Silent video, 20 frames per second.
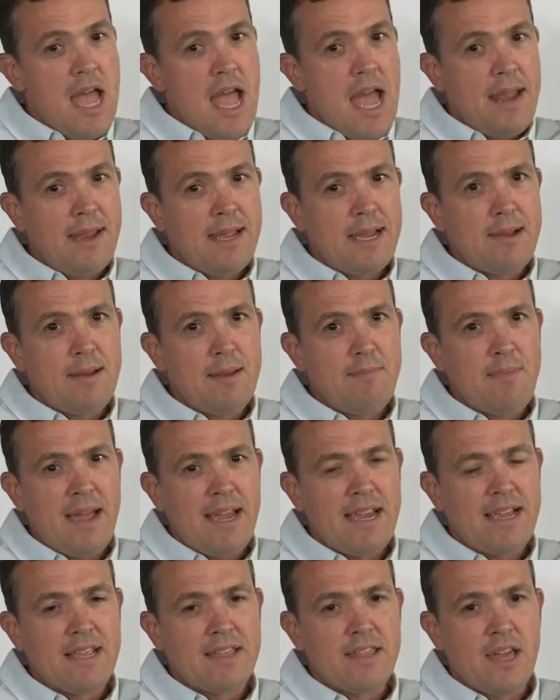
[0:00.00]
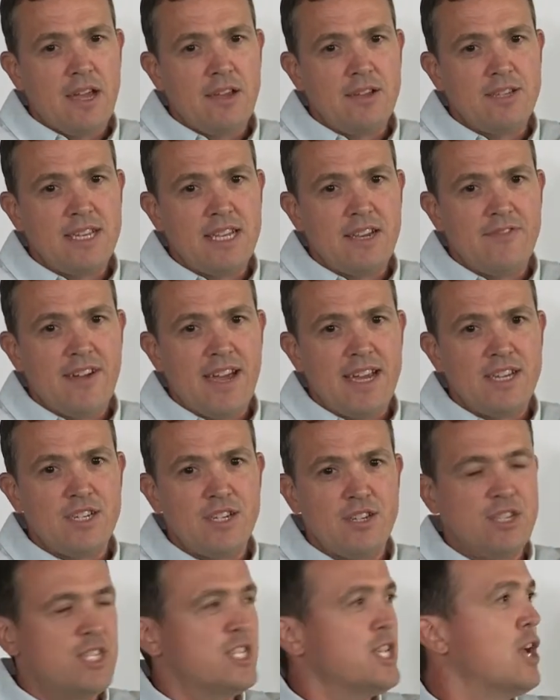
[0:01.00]
And equally make those
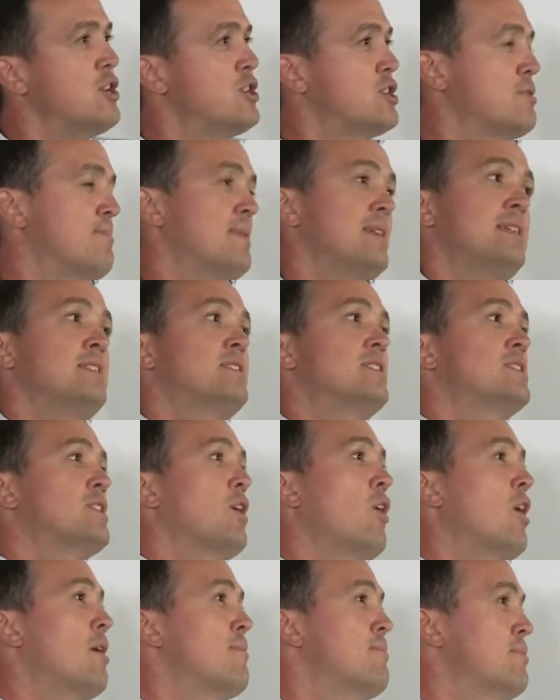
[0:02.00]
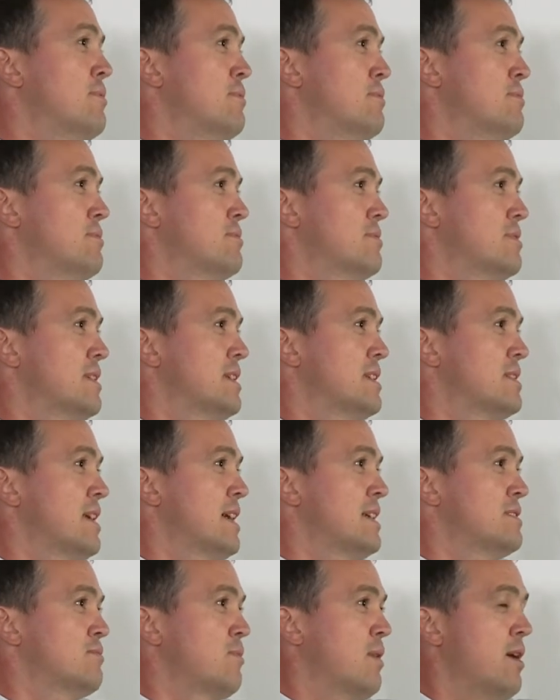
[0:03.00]
innovations sociably desirable
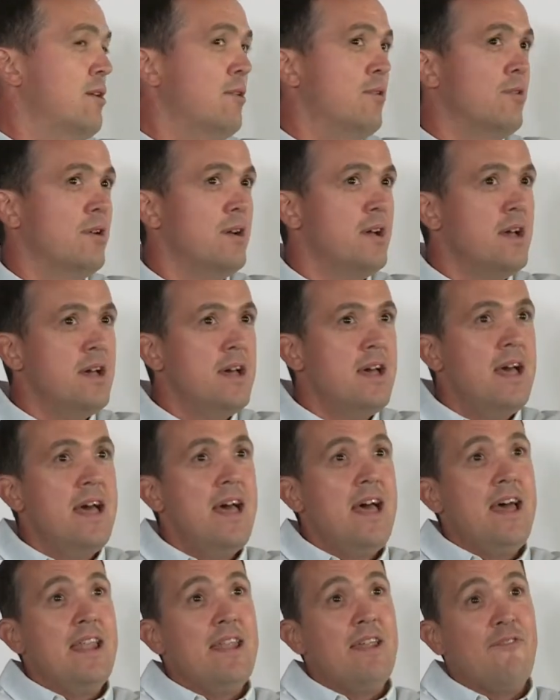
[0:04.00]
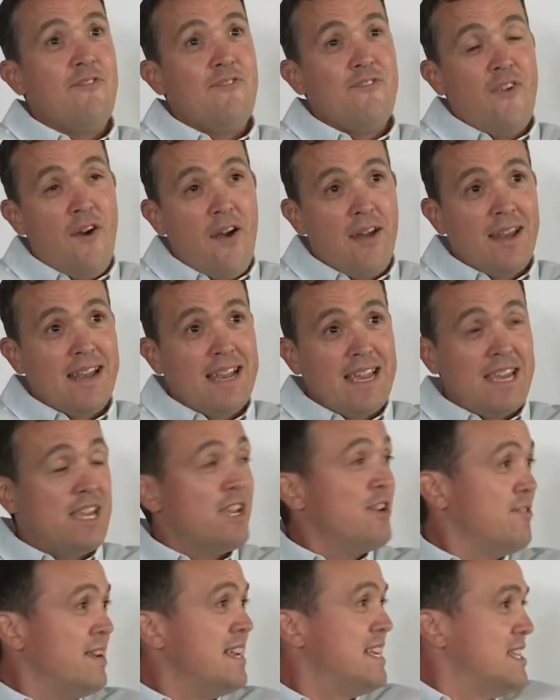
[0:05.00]
as well. And finally,
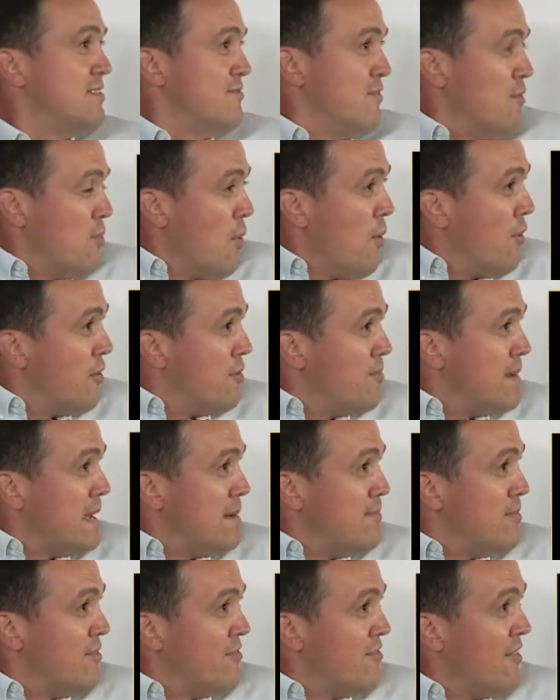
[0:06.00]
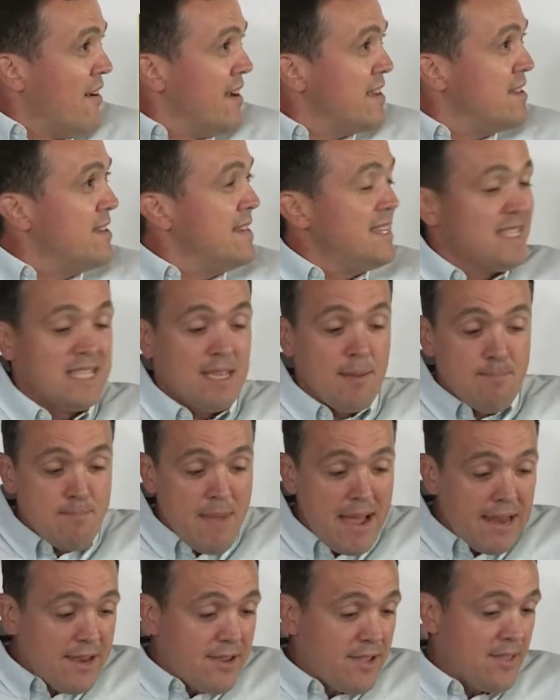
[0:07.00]
you need to reward people, right? You need to
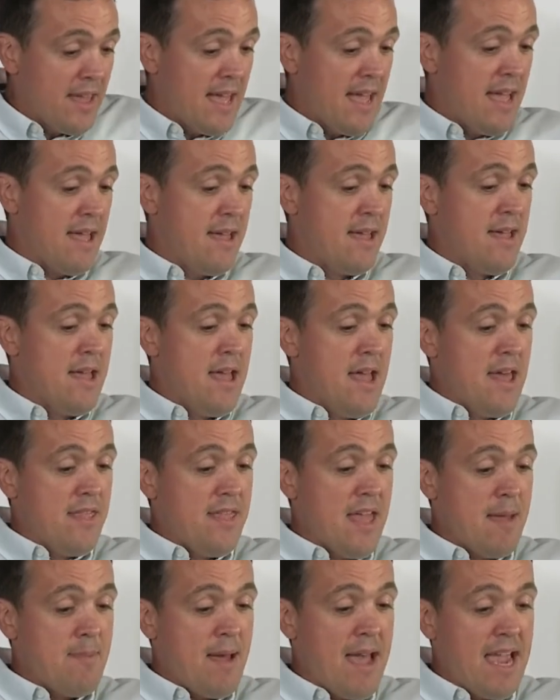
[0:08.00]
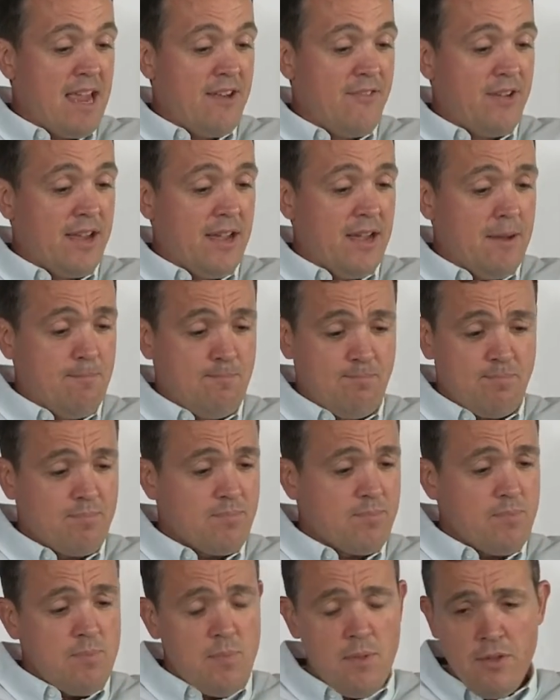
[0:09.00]
cement their behaviour.
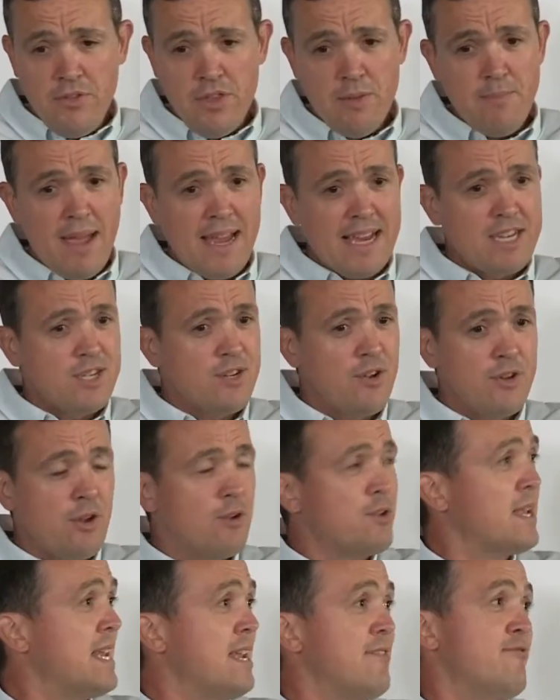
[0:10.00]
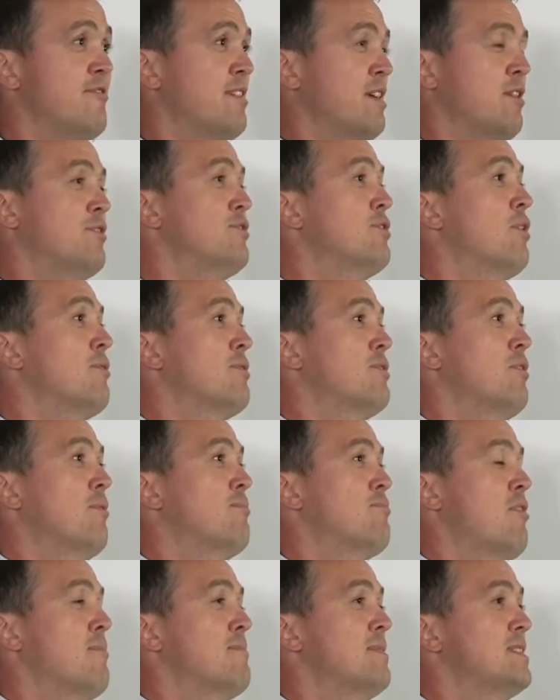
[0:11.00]
So make sure you're delivering on your
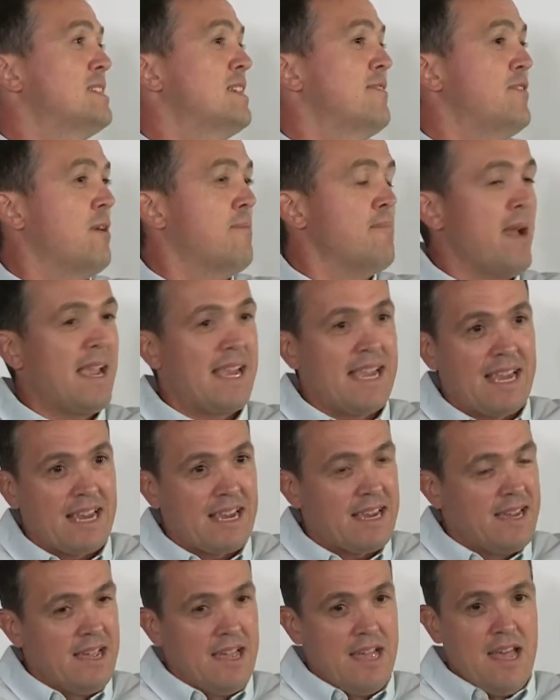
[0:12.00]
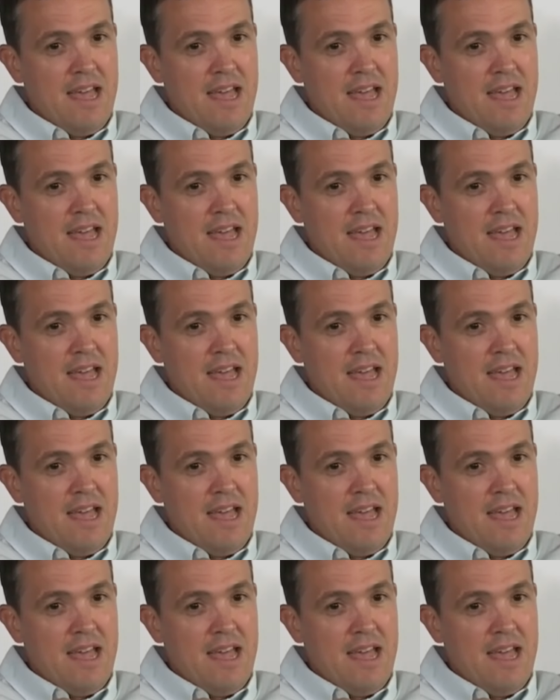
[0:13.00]
promise. If you're making